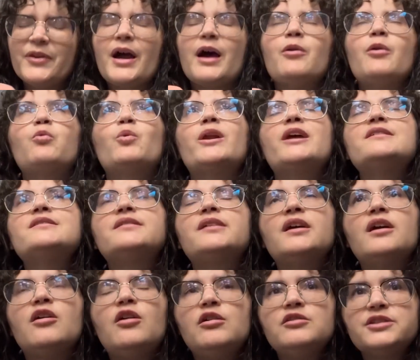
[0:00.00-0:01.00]
when I
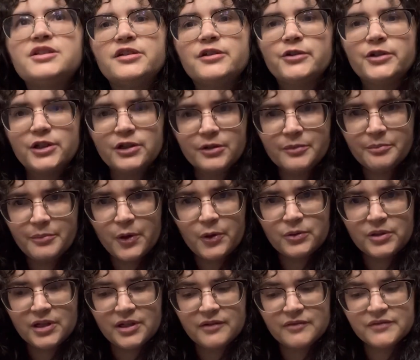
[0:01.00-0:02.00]
say ulterior
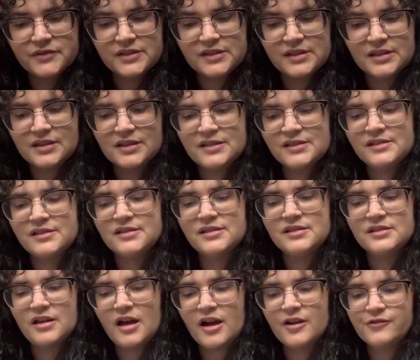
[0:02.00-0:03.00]
motives, this does
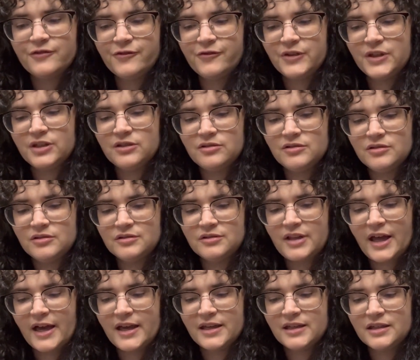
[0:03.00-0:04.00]
not feel
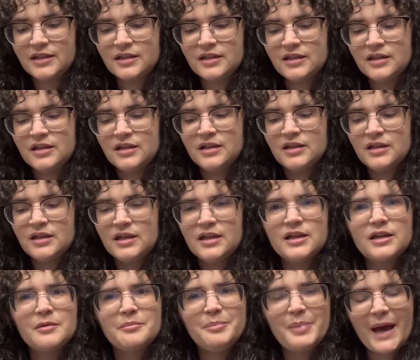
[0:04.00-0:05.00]
like
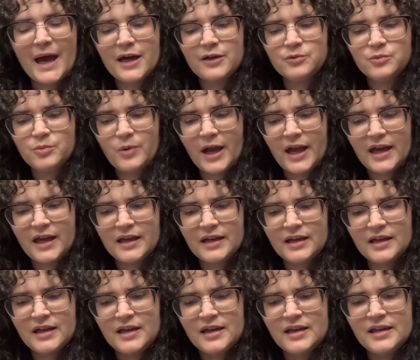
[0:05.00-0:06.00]
in a bad
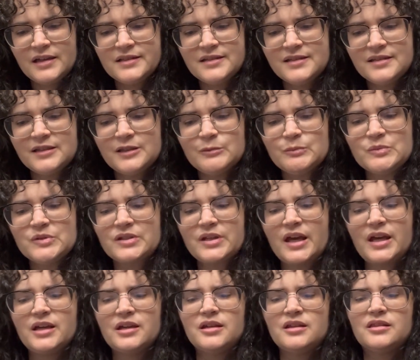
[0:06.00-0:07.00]
way. It seems
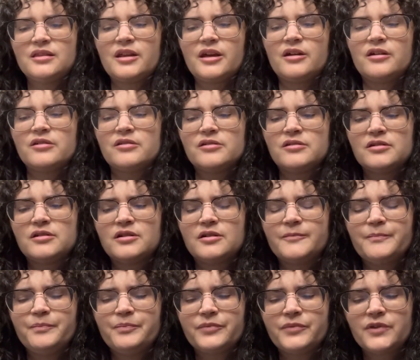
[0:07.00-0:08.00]
like
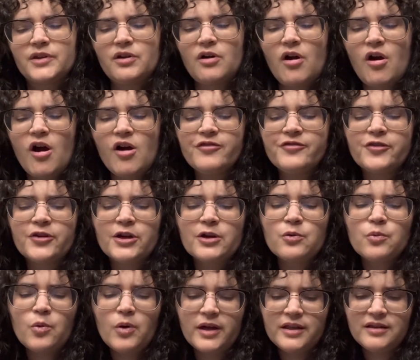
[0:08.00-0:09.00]
they're
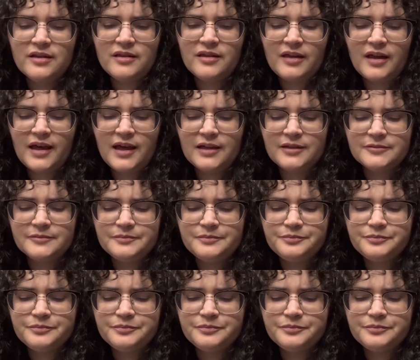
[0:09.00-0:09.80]
offering one thing,